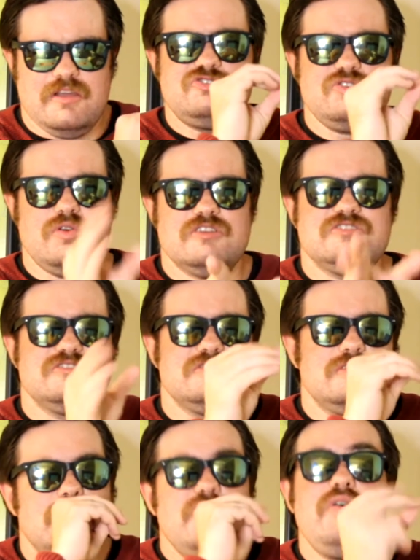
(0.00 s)
George,
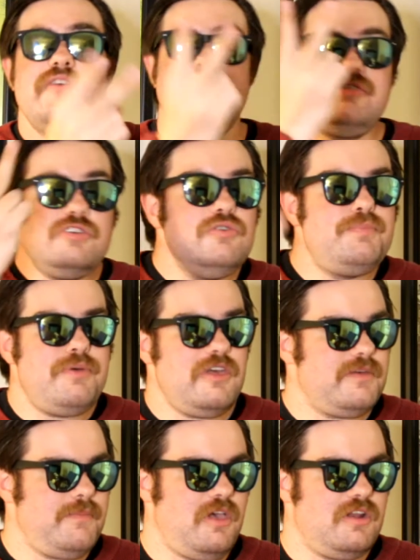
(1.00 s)
you have two
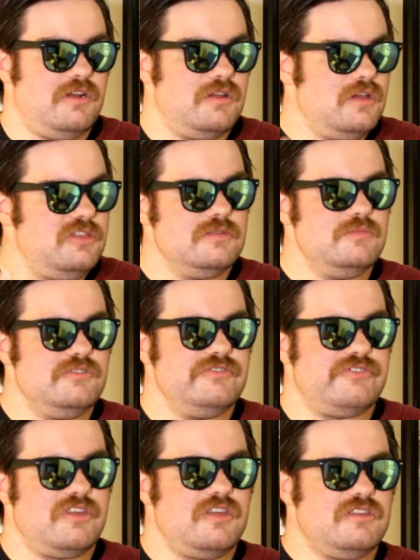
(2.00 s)
pigmen in the
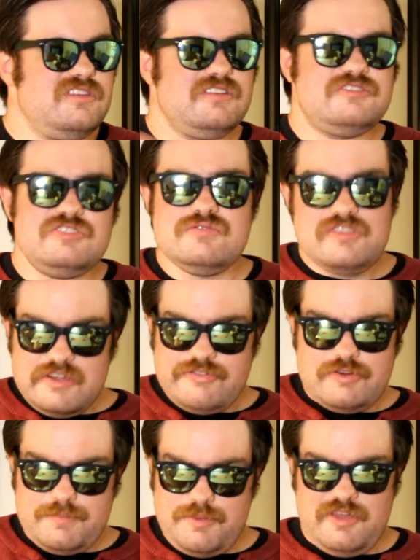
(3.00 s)
movie. They're two
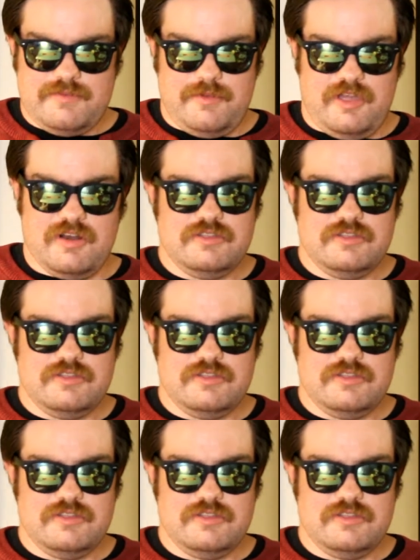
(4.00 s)
different pigmen.